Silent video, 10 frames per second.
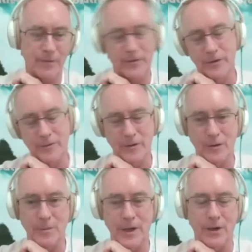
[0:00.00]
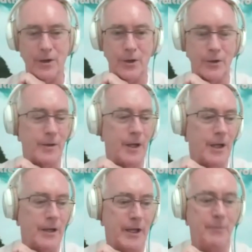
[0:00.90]
£5 million loan.
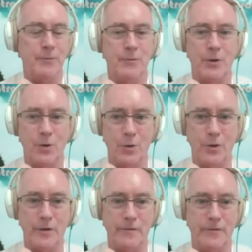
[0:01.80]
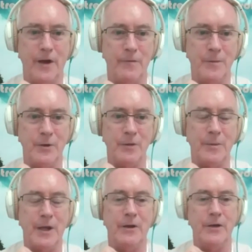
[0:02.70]
They record a £5 million
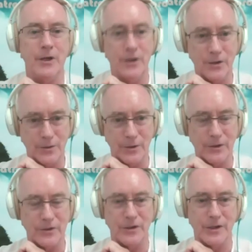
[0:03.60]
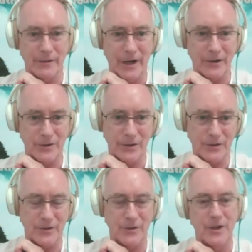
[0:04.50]
increase in their
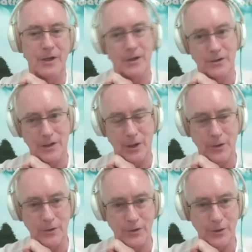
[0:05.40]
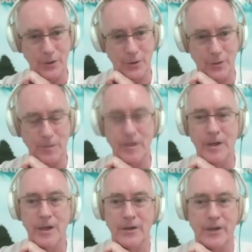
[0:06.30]
assets as the loan to you.
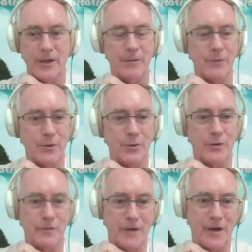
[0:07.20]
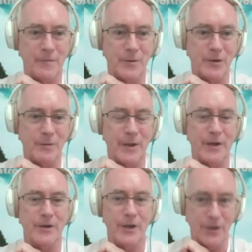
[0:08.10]
They then record a £5 million
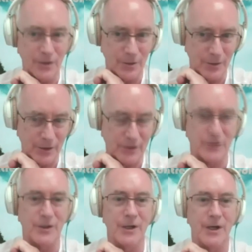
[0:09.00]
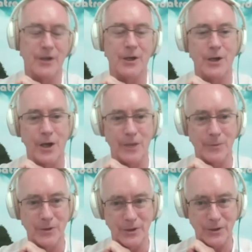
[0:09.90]
increase in their
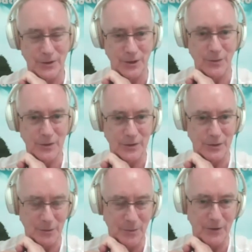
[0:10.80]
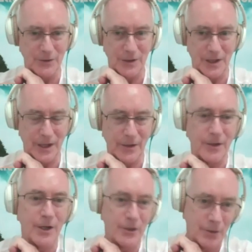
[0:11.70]
liabilities to you, which is the deposit account.
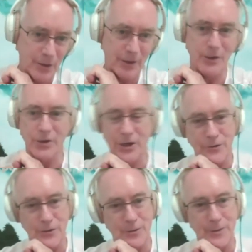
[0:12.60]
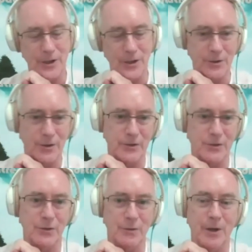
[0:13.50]
You then transfer that money across
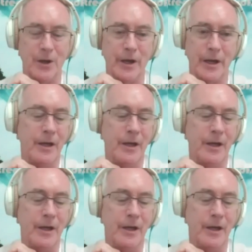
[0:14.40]
to the buyer.